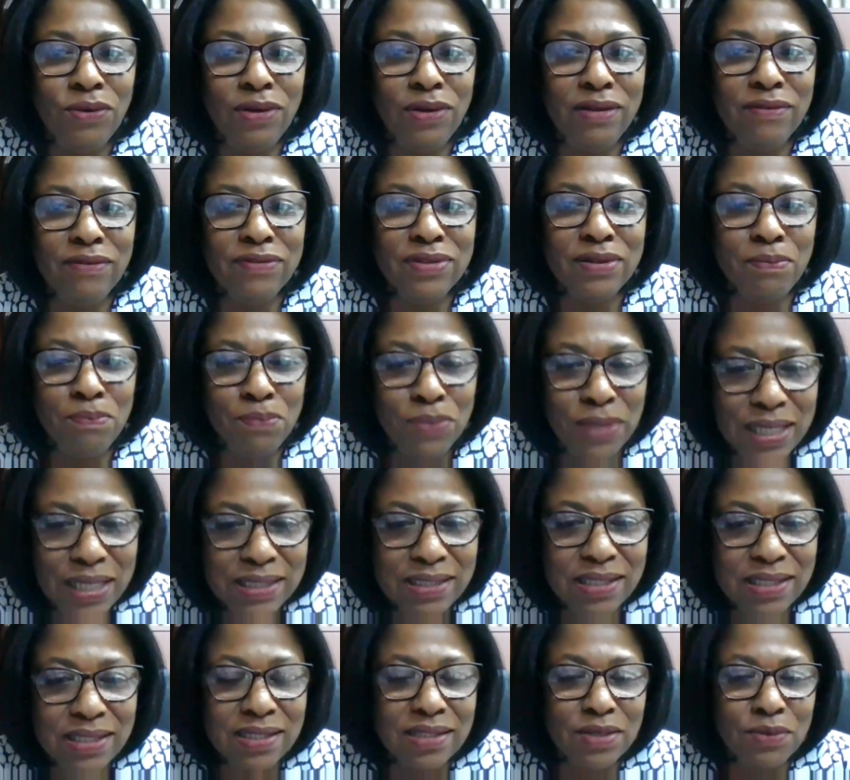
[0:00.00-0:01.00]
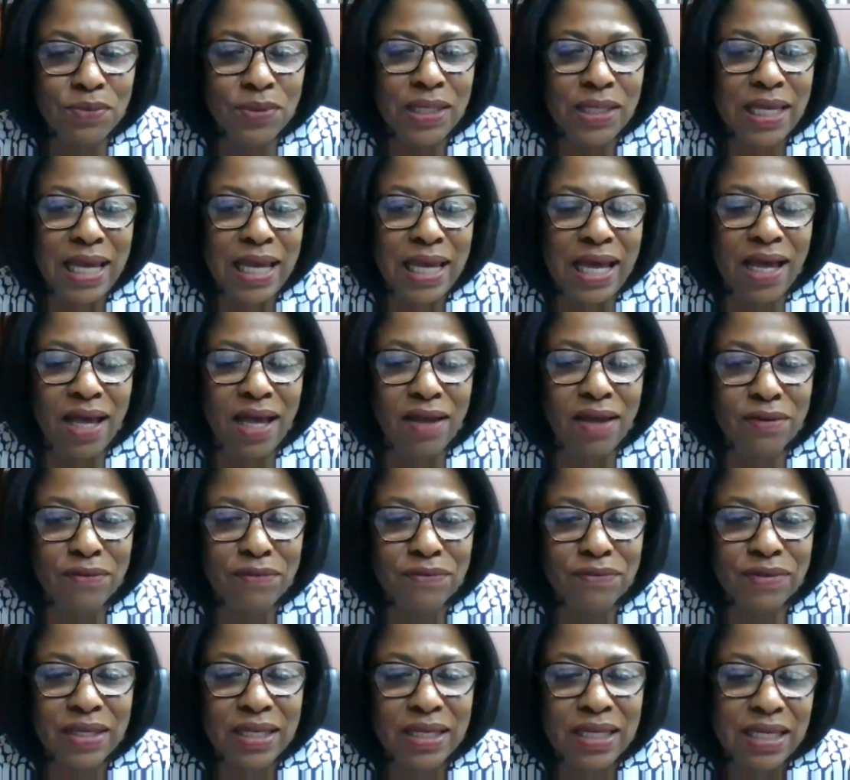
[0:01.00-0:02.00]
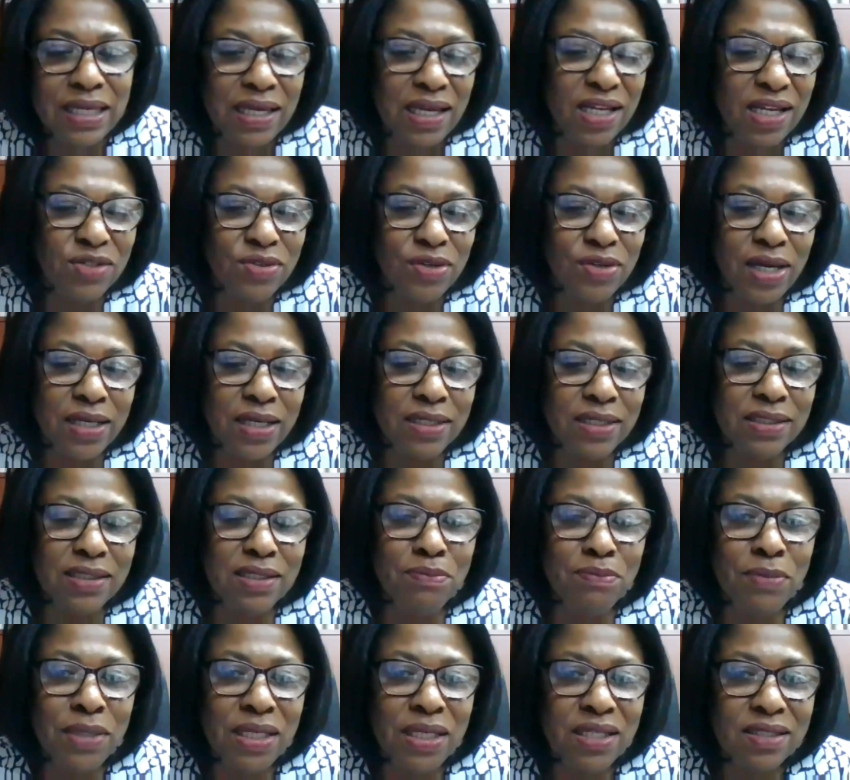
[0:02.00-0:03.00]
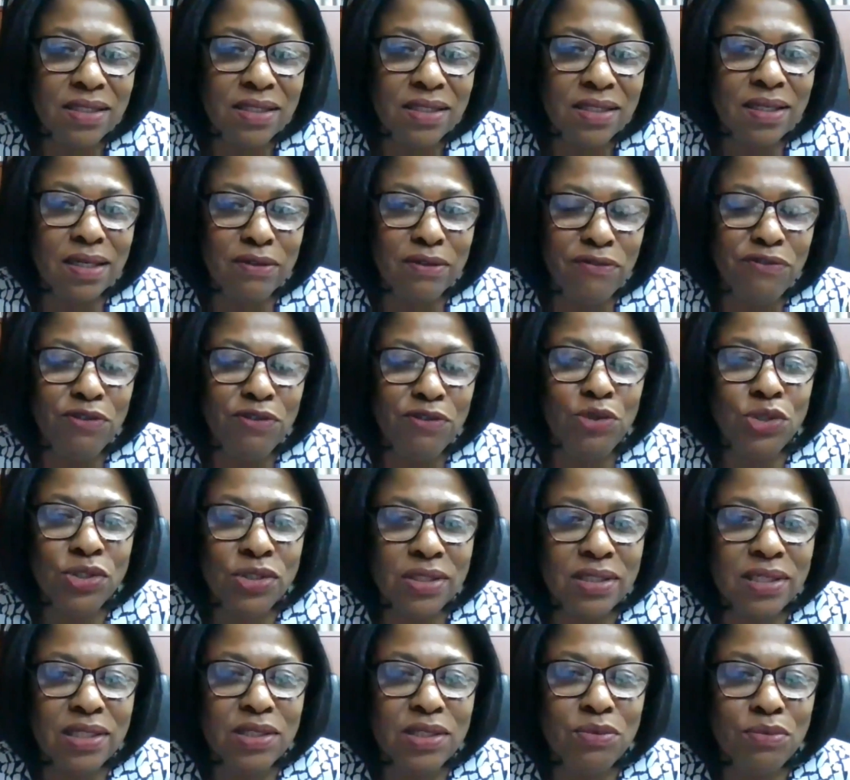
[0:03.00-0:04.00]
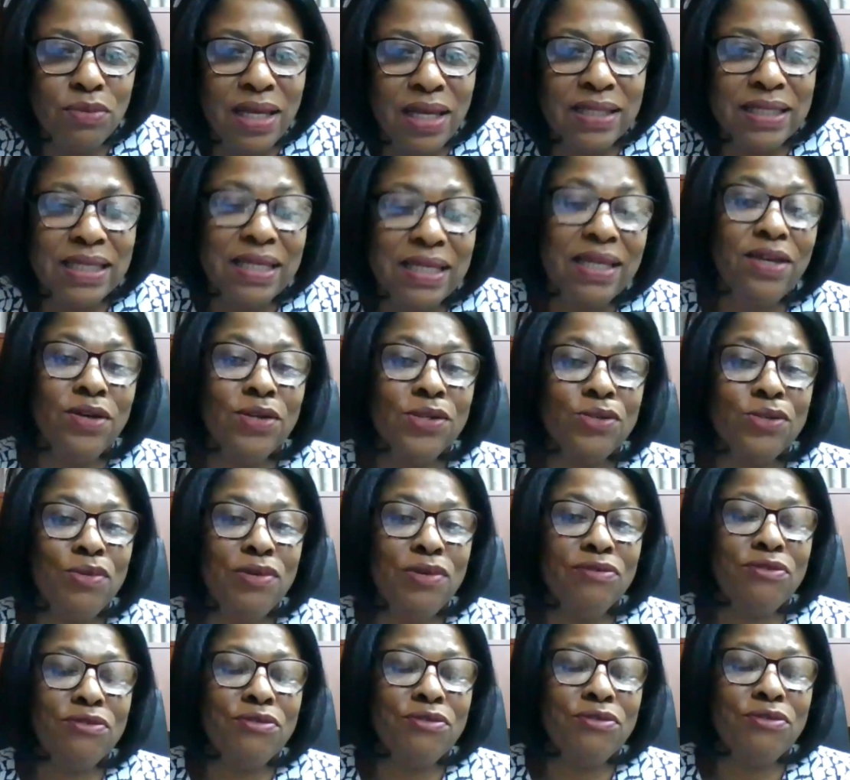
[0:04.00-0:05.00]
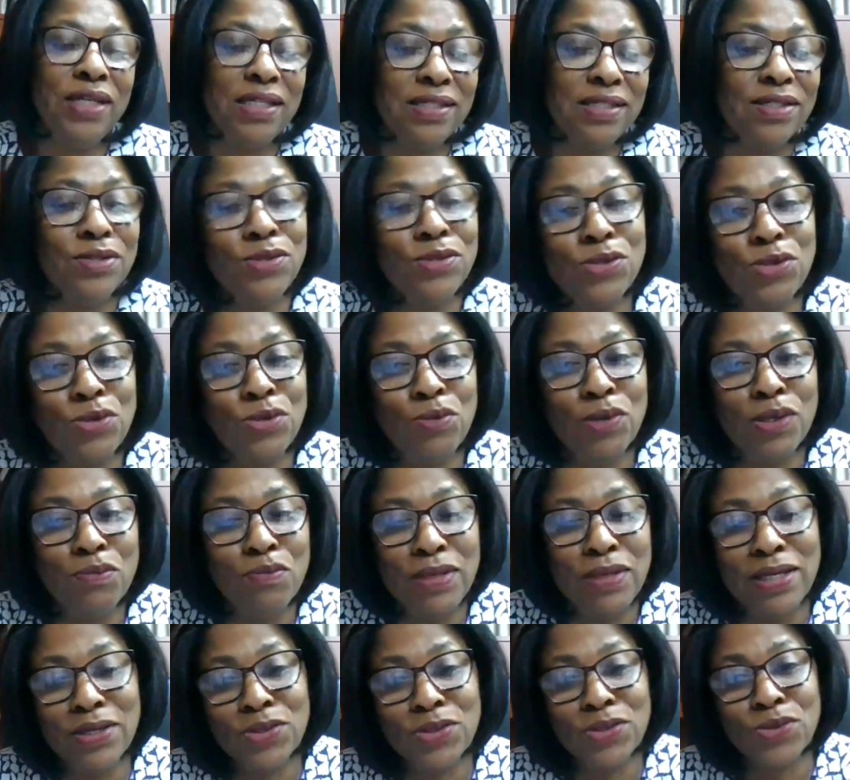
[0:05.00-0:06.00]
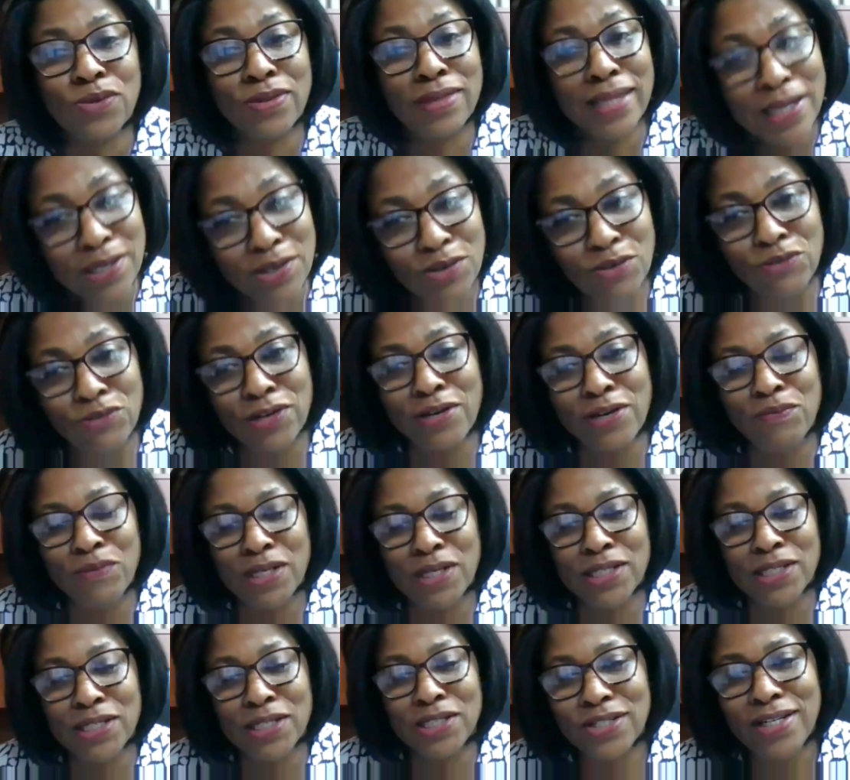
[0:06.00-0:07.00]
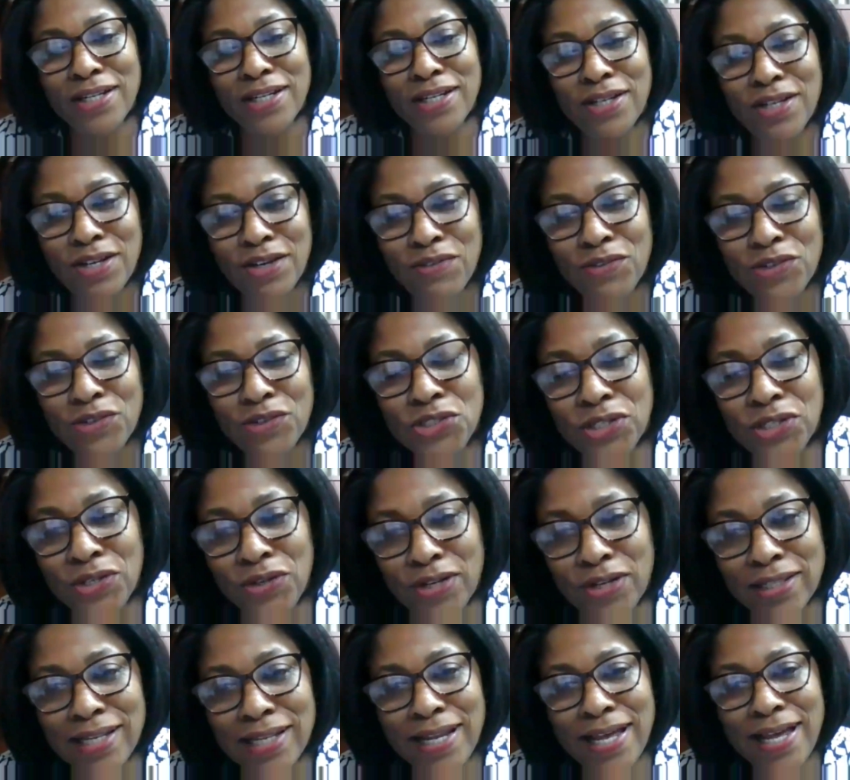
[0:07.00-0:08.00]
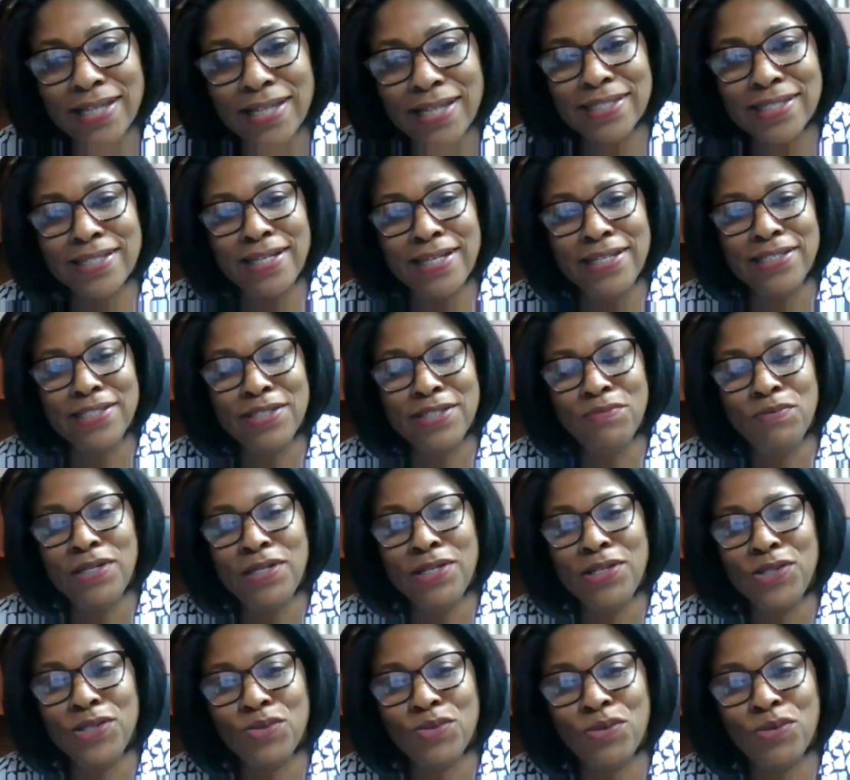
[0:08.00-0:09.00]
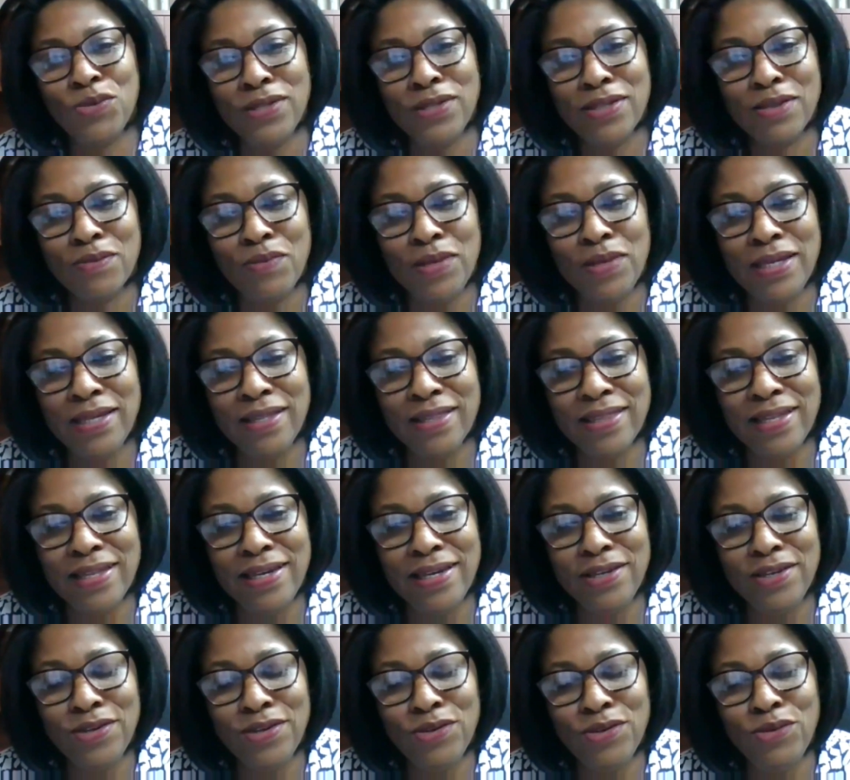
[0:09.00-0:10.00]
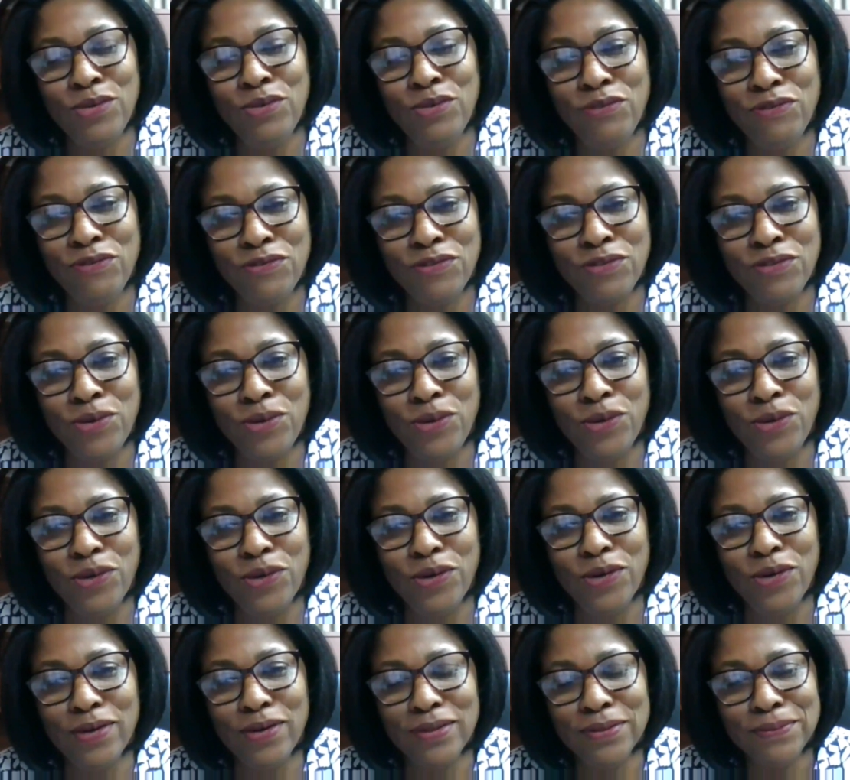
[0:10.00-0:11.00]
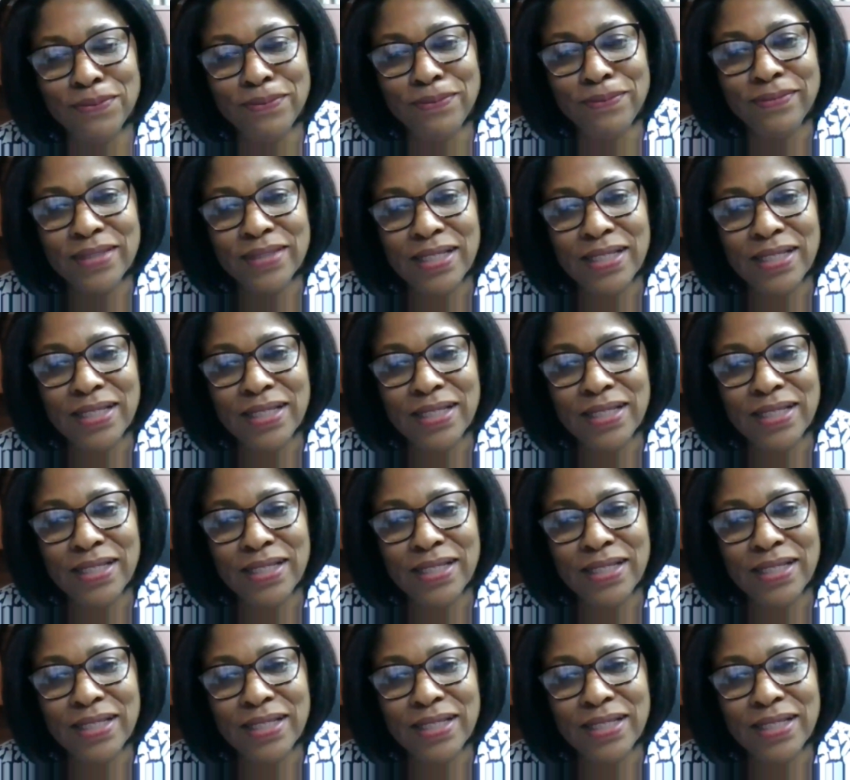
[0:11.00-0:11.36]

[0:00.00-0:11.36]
all of the blessings that we have, and try to diminish the confusion and chaos we've created as human beings. So thank you very much for sharing the last 90 minutes with me. Thank you for